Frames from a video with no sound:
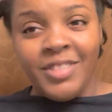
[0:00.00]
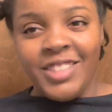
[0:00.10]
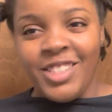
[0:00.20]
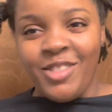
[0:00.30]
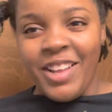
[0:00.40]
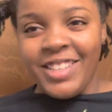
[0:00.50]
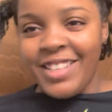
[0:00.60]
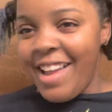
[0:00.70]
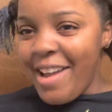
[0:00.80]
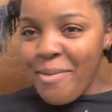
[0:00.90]
until next
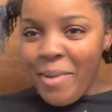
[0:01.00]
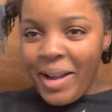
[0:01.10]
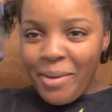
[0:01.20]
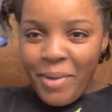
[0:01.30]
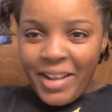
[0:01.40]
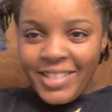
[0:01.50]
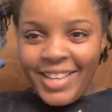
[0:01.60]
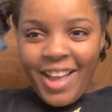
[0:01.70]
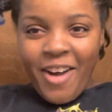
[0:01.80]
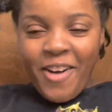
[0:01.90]
time, I'll get back to
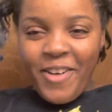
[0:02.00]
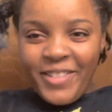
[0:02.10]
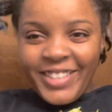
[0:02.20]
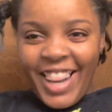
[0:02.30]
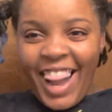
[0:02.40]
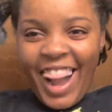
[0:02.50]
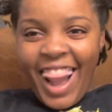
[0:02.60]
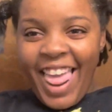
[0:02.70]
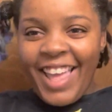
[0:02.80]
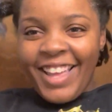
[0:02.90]
y'all.
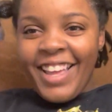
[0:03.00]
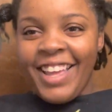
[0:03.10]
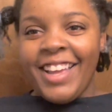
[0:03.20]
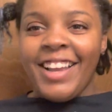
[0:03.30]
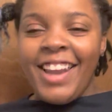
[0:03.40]
Good